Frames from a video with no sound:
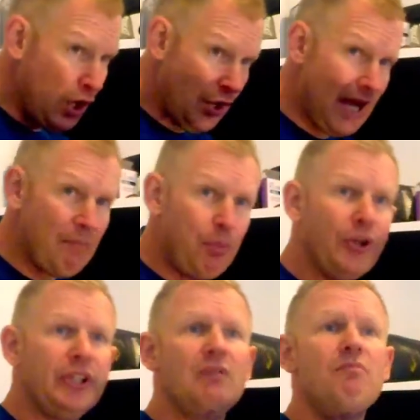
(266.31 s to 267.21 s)
At that
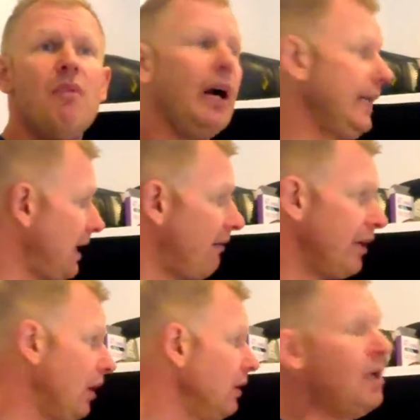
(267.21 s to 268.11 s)
point, you might
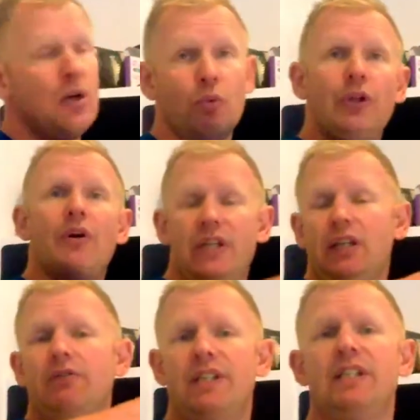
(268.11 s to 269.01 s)
carry on with those
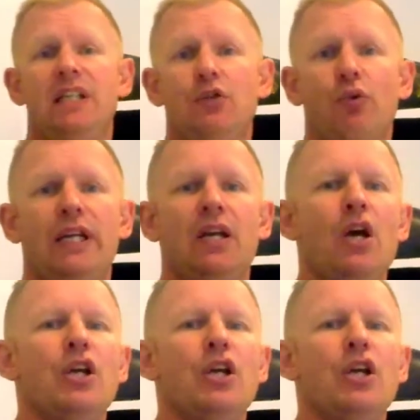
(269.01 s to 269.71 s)
increases each week.